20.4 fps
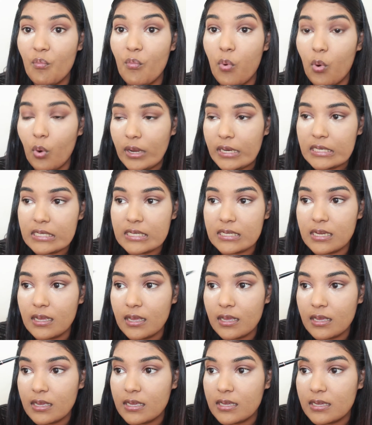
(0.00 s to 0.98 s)
pointed
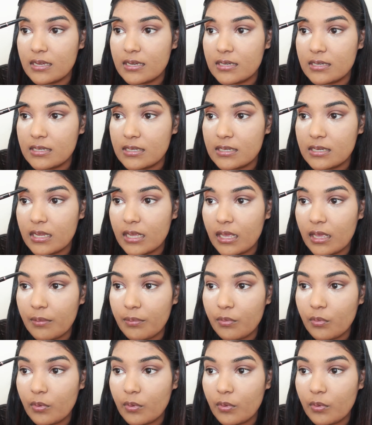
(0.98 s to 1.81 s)
tip